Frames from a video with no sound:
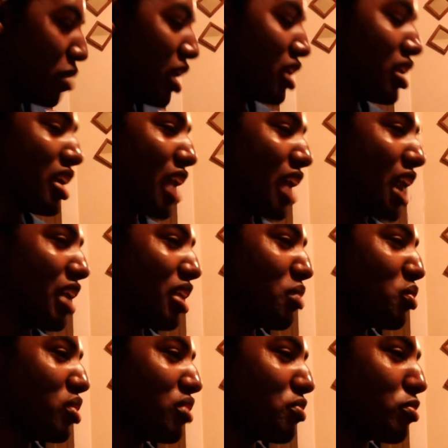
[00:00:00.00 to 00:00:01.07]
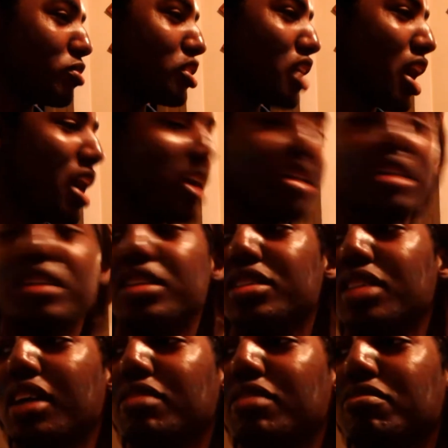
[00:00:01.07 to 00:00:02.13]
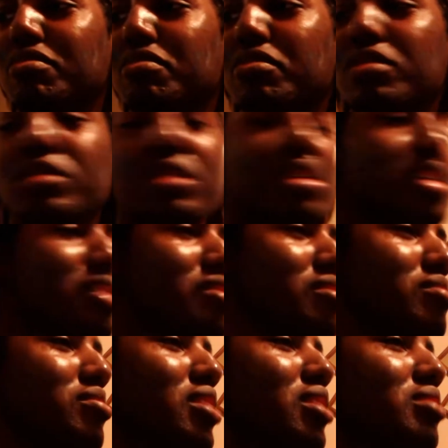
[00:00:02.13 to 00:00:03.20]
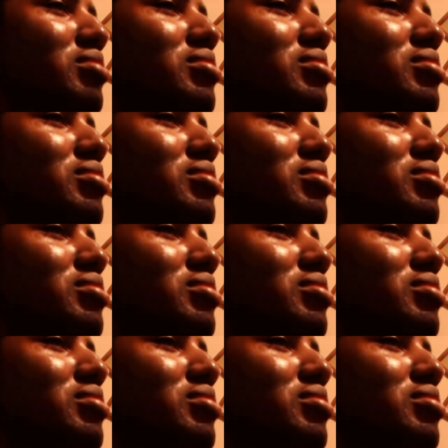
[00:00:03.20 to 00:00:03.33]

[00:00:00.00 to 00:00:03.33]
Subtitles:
eBay, they got that one from China, and it's like, I don't